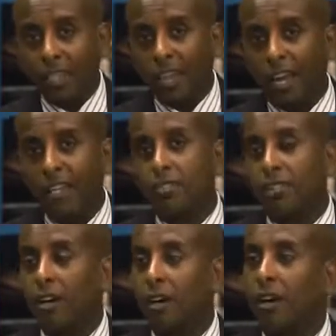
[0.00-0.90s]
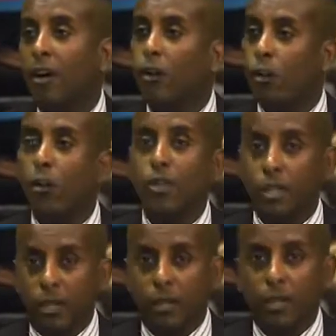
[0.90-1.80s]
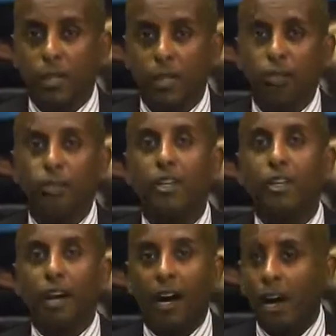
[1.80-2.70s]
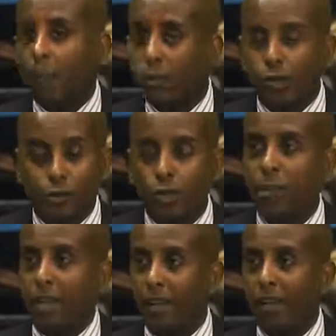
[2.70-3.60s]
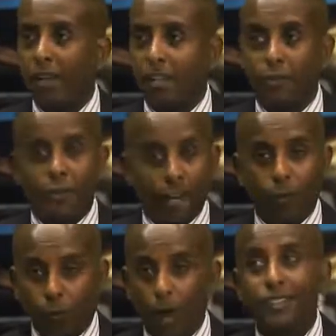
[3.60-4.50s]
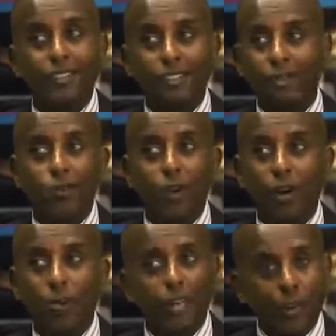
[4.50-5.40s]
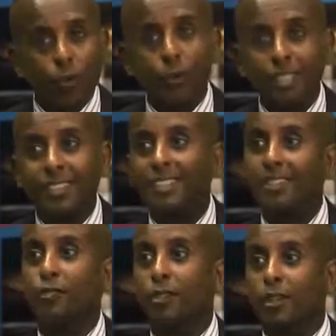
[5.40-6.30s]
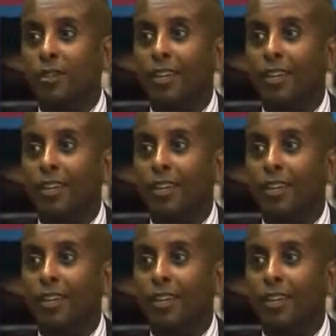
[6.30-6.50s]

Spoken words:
I challenge our audience, because I'm assuming if they are watching this program, they're already servants.